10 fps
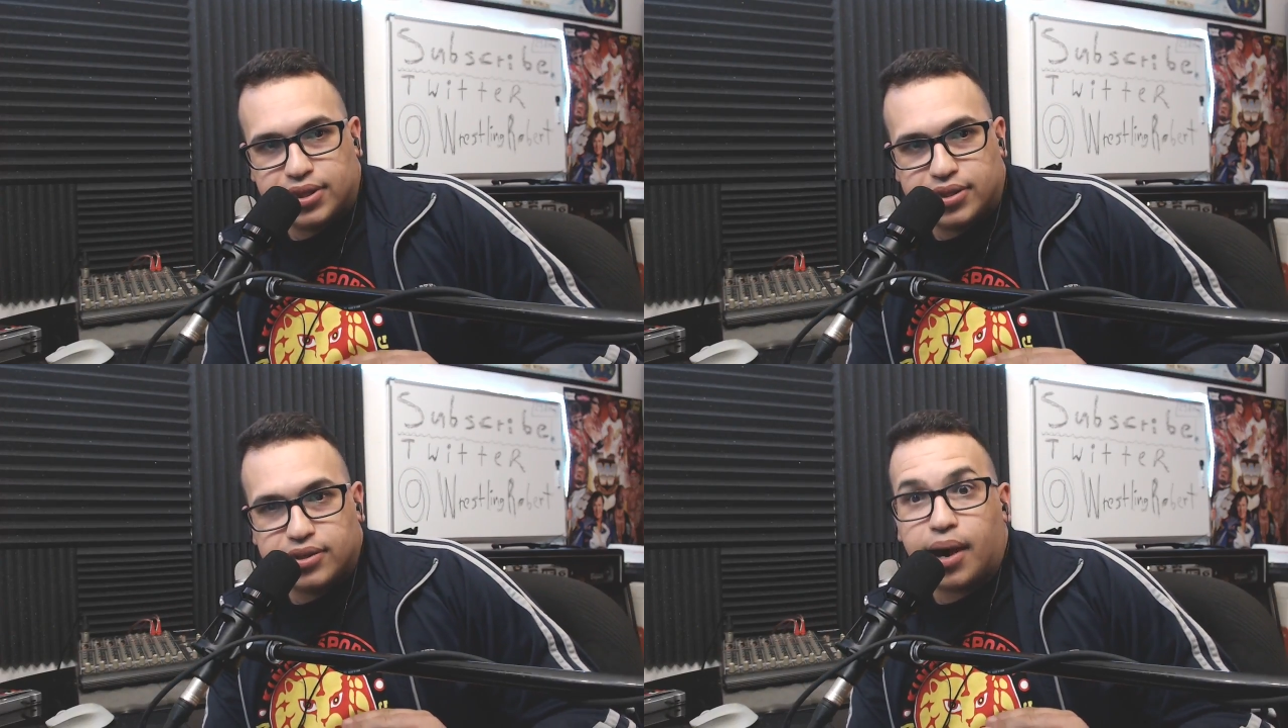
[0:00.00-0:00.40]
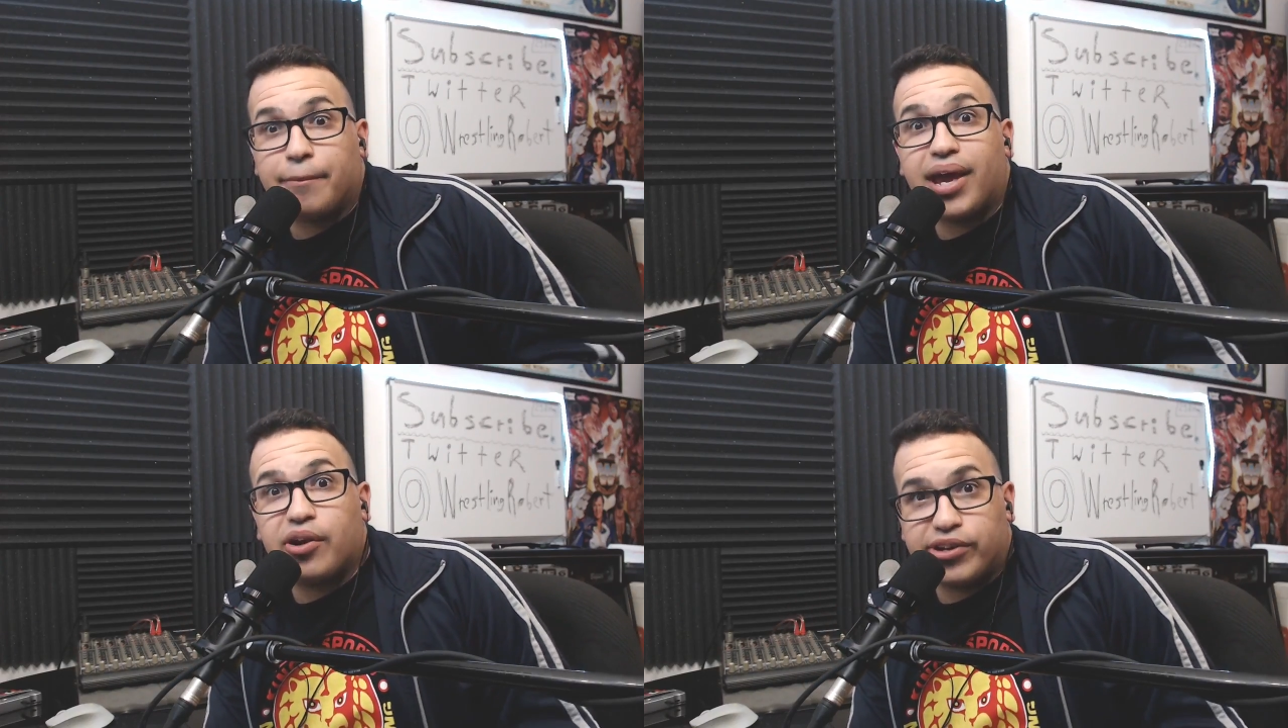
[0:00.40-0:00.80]
the
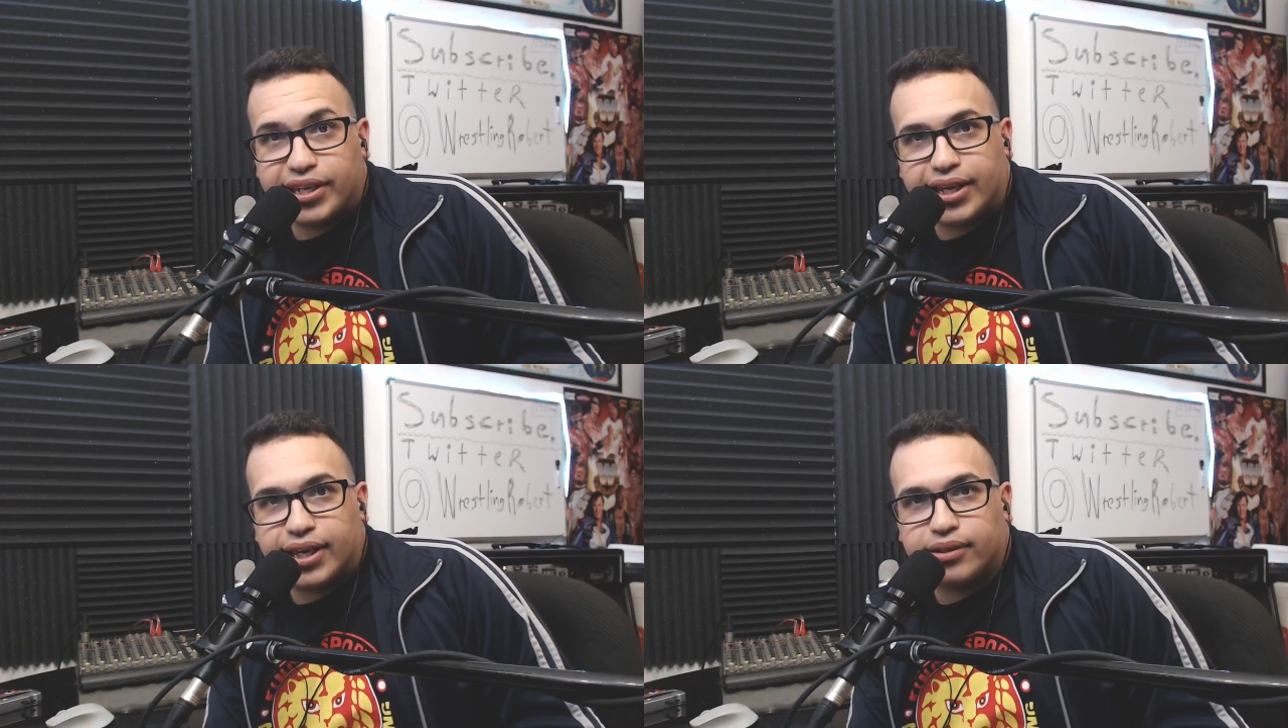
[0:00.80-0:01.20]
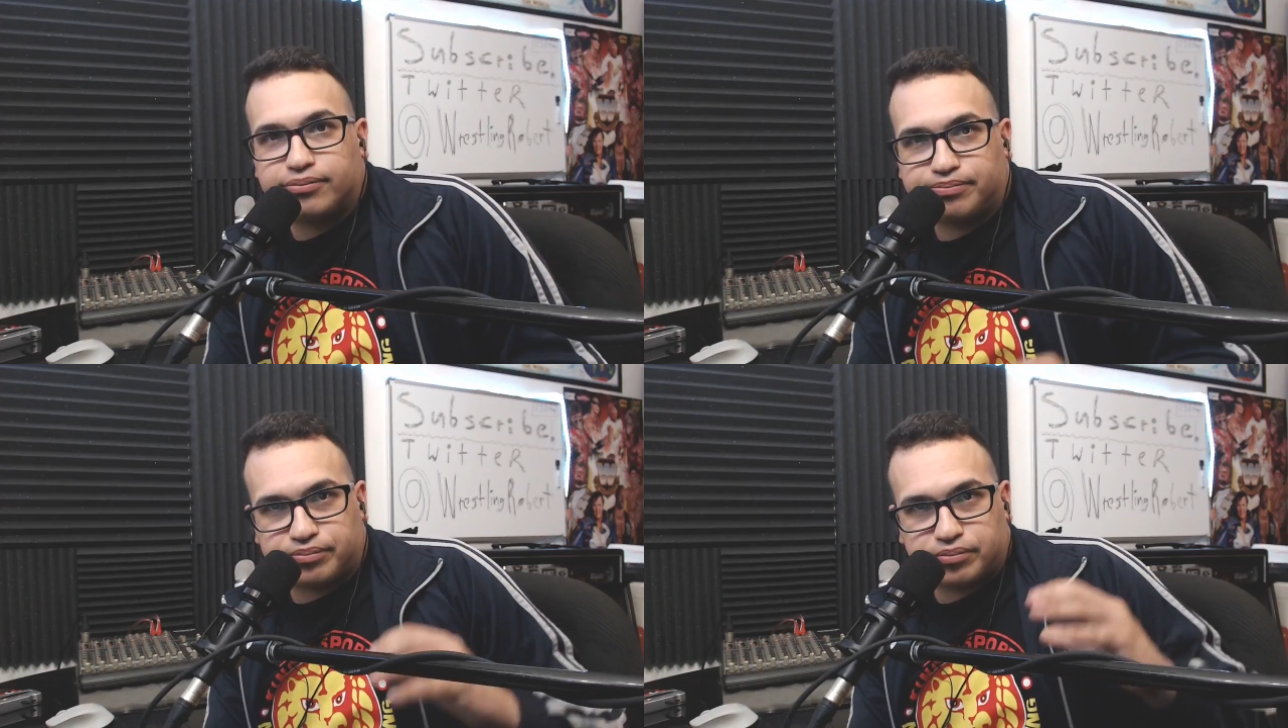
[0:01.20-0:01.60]

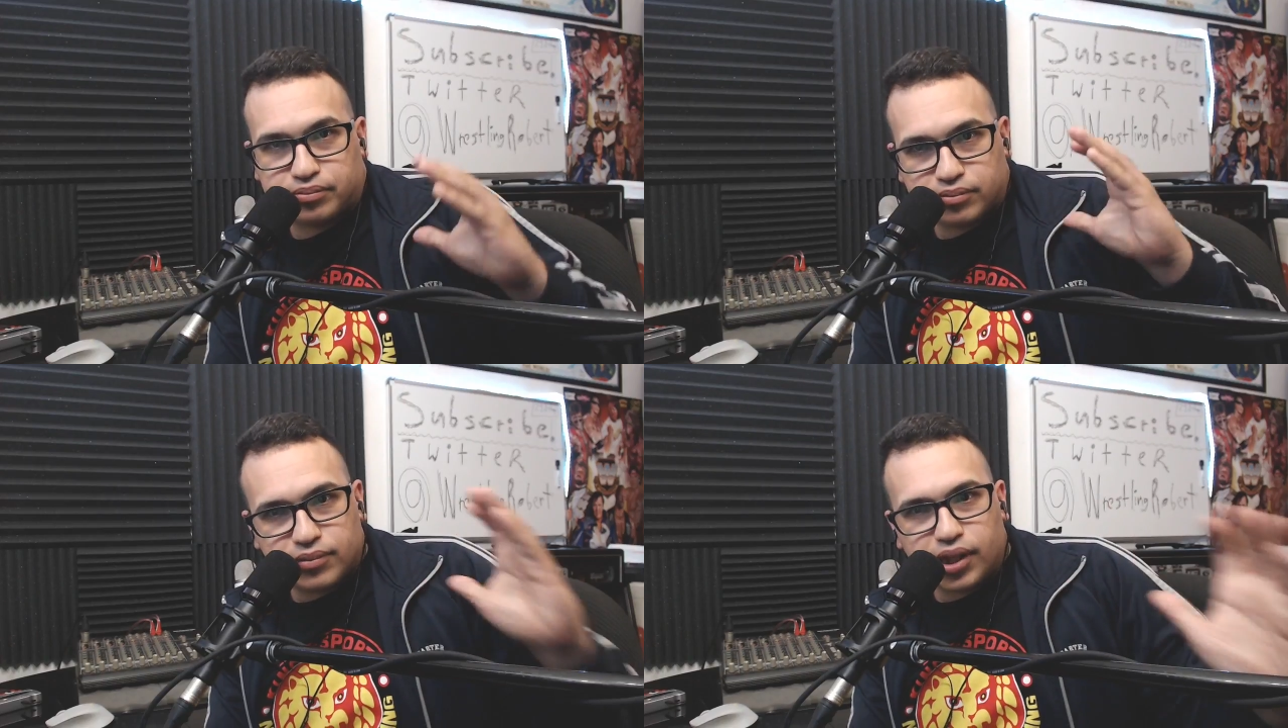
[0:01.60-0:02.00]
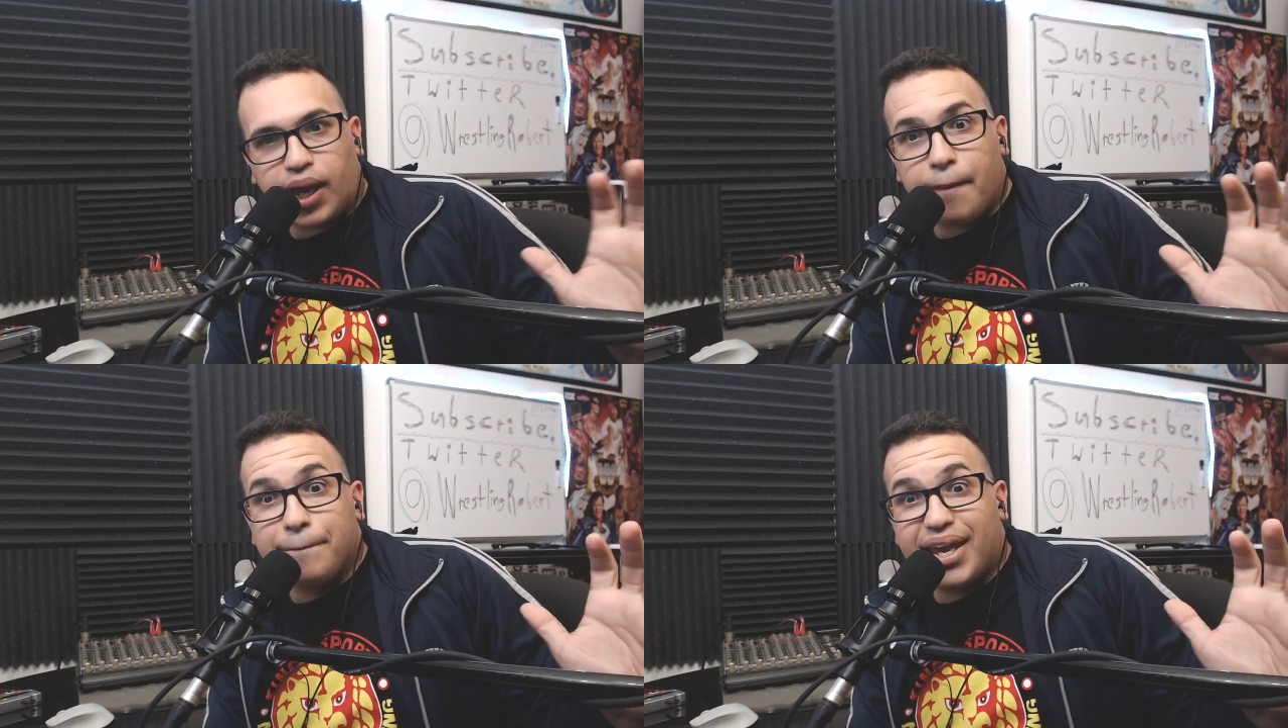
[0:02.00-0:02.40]
American
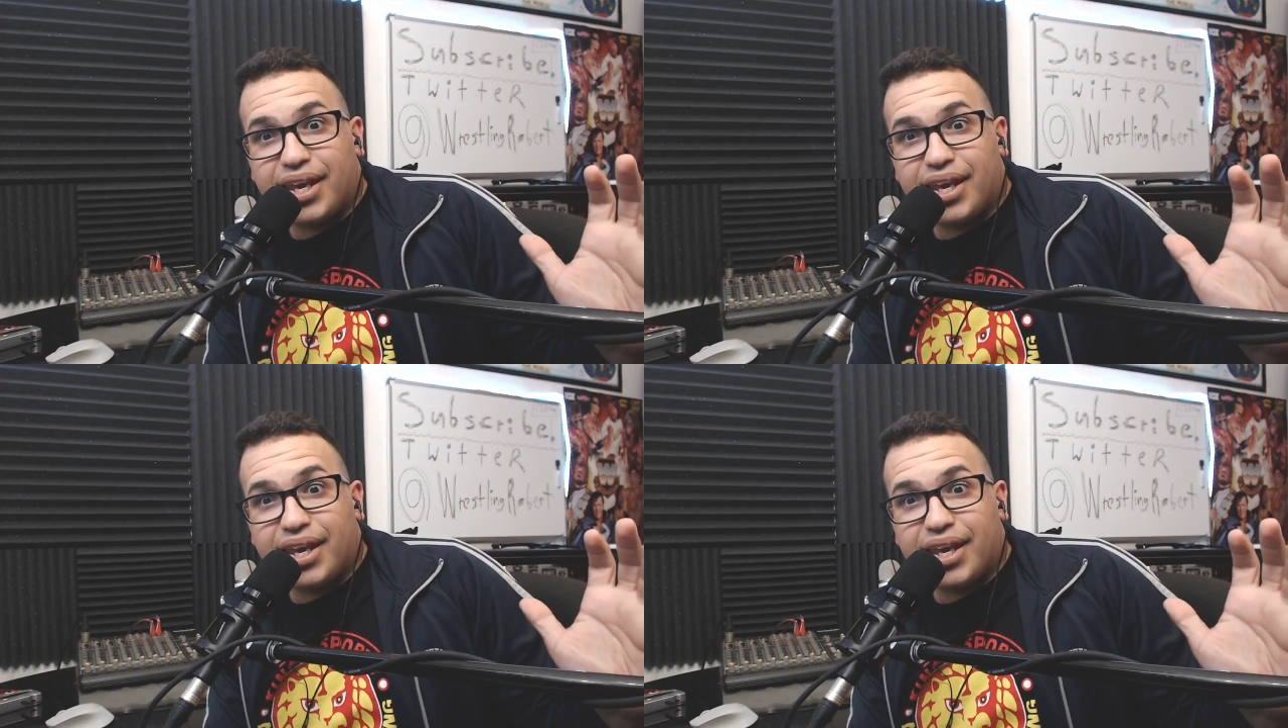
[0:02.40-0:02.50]
main